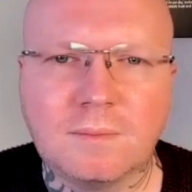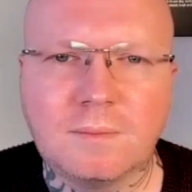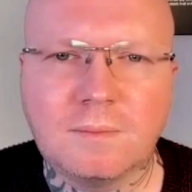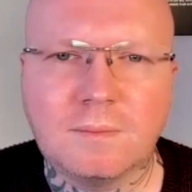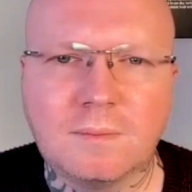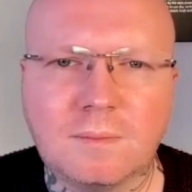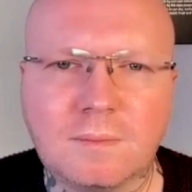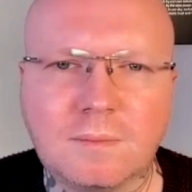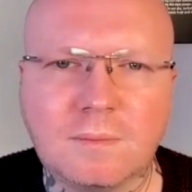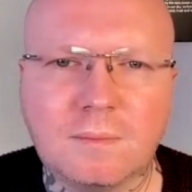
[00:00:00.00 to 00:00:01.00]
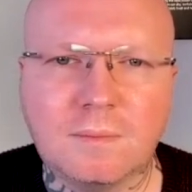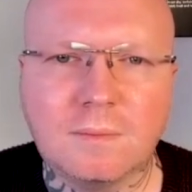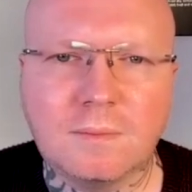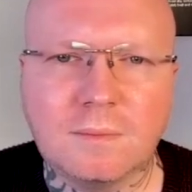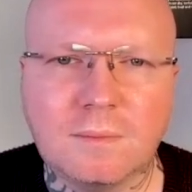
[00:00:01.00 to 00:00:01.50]
then, you know, on many
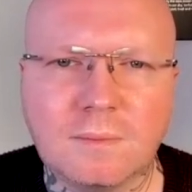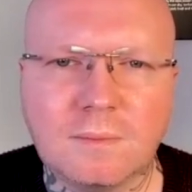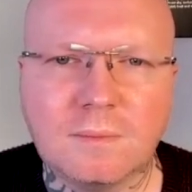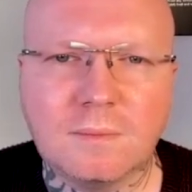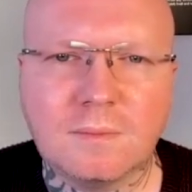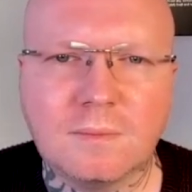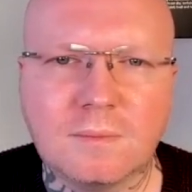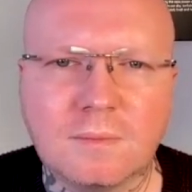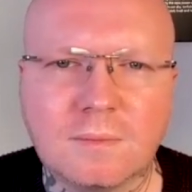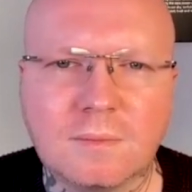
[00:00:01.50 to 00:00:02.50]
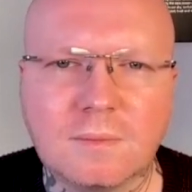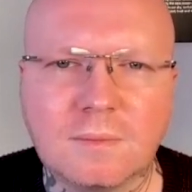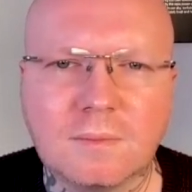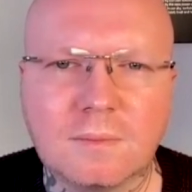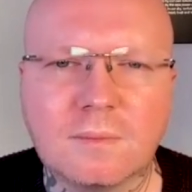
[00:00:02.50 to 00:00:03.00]
occasions we taught together,
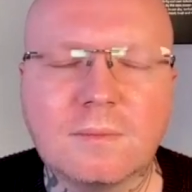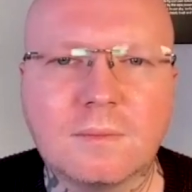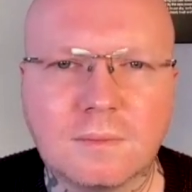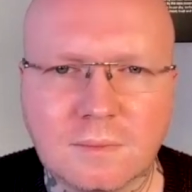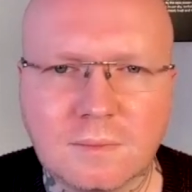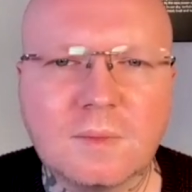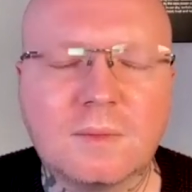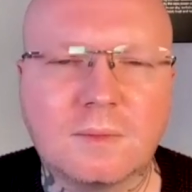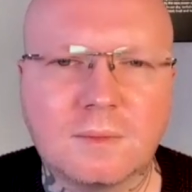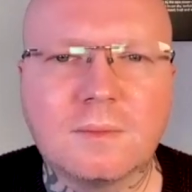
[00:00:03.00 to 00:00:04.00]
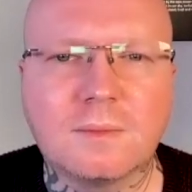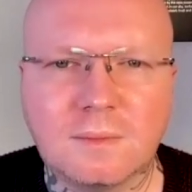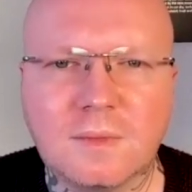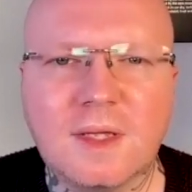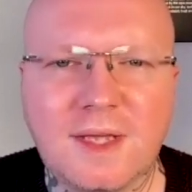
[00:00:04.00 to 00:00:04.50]
we demonstrated
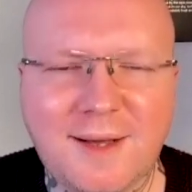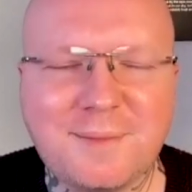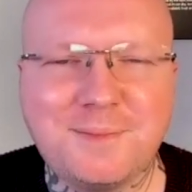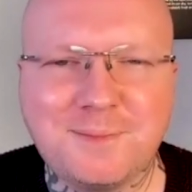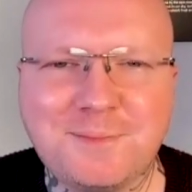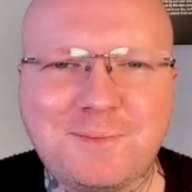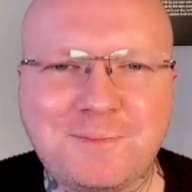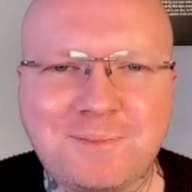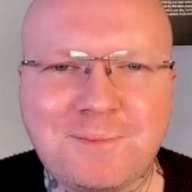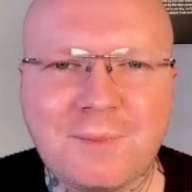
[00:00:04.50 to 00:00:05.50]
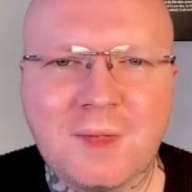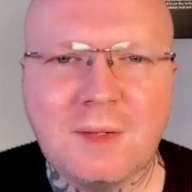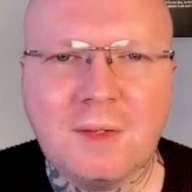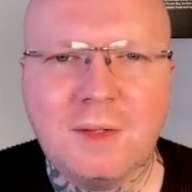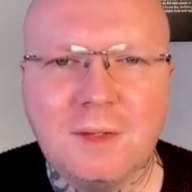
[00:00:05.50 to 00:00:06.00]
together, you know,
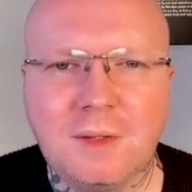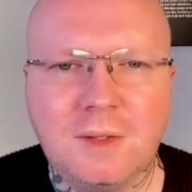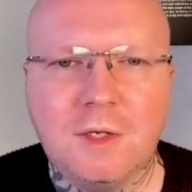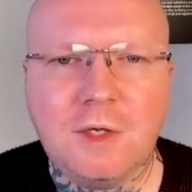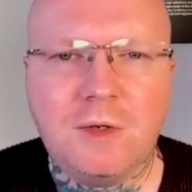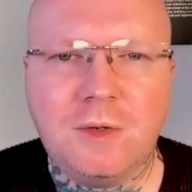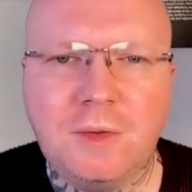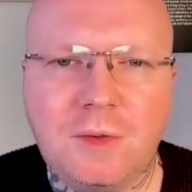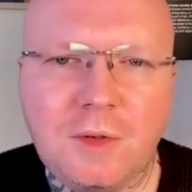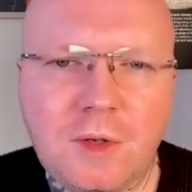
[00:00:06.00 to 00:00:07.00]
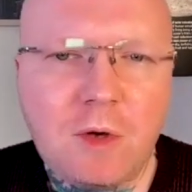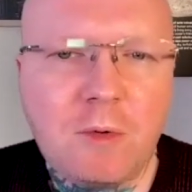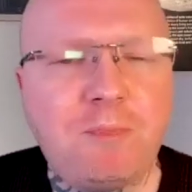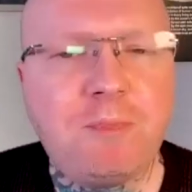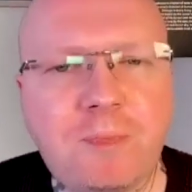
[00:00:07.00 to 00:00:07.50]
we travelled abroad
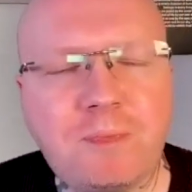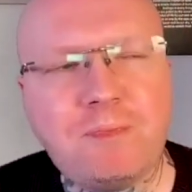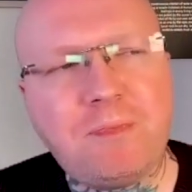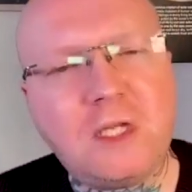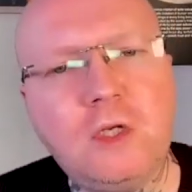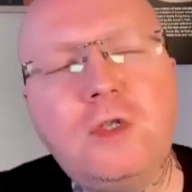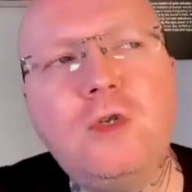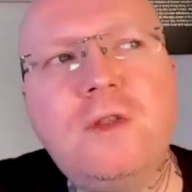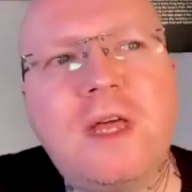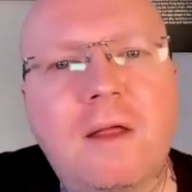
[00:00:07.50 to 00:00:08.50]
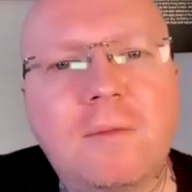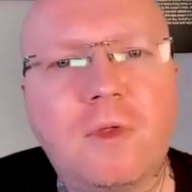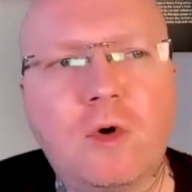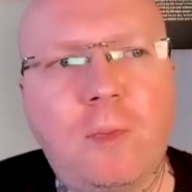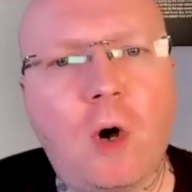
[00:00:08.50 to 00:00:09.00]
together. But you do that
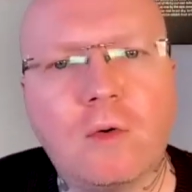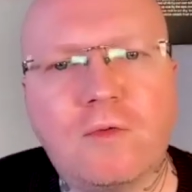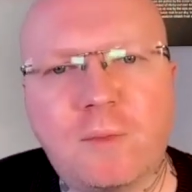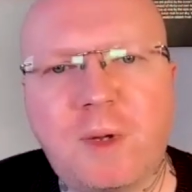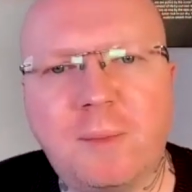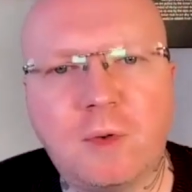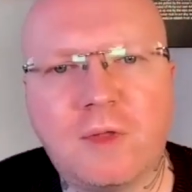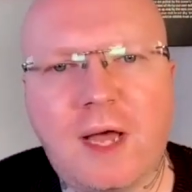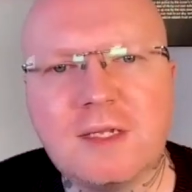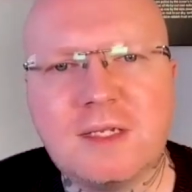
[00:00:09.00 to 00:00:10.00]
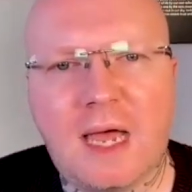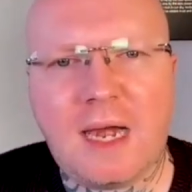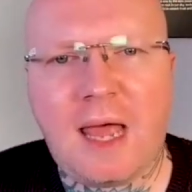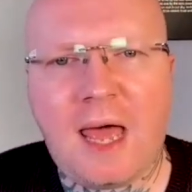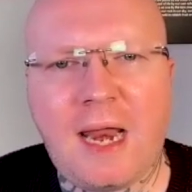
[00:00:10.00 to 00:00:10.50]
though, Paul, for people. That's,
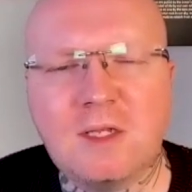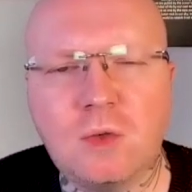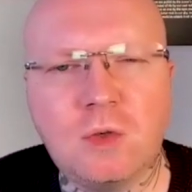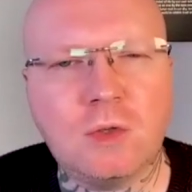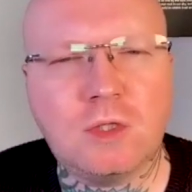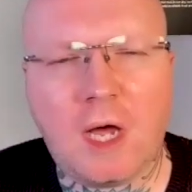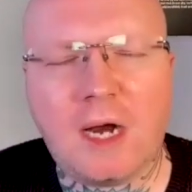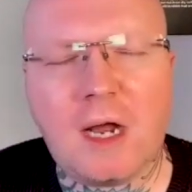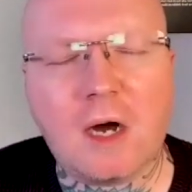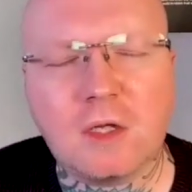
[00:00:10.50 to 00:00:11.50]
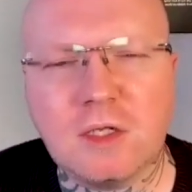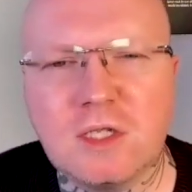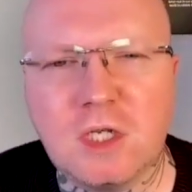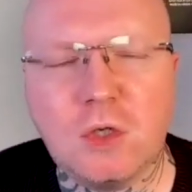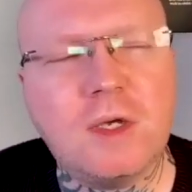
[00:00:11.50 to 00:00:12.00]
and I don't know, do
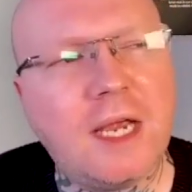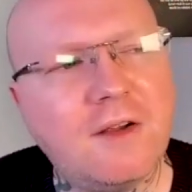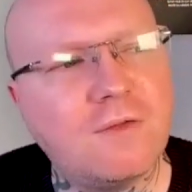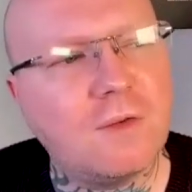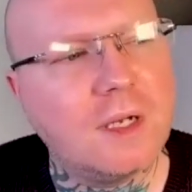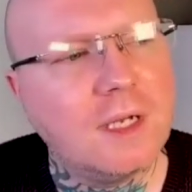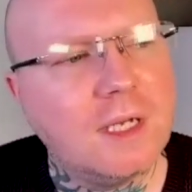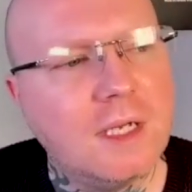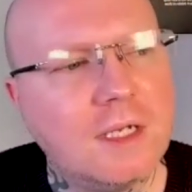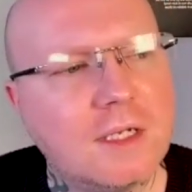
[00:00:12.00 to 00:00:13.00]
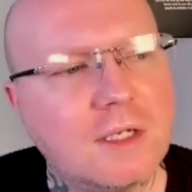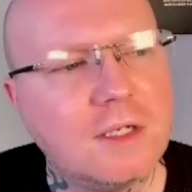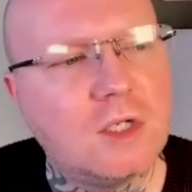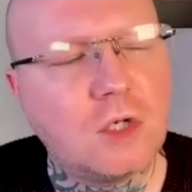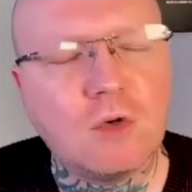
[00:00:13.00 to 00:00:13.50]
you kind of,
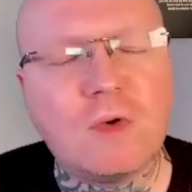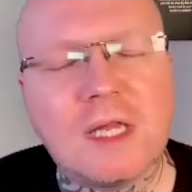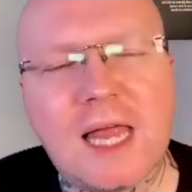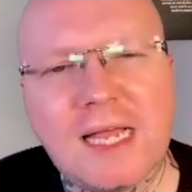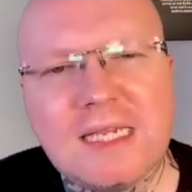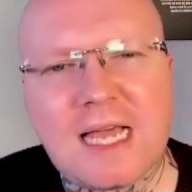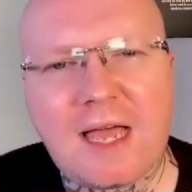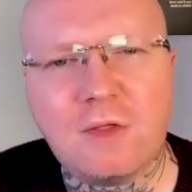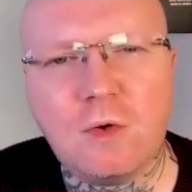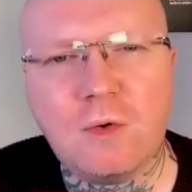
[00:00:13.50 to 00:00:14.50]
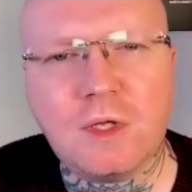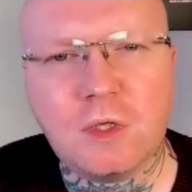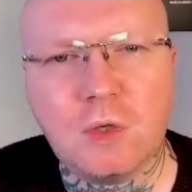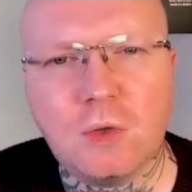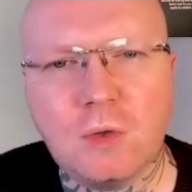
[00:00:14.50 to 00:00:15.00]
do you realise that though, that
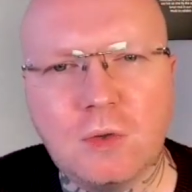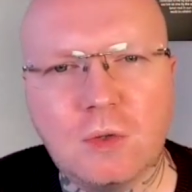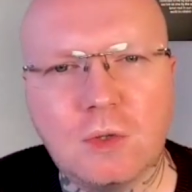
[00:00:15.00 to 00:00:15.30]
you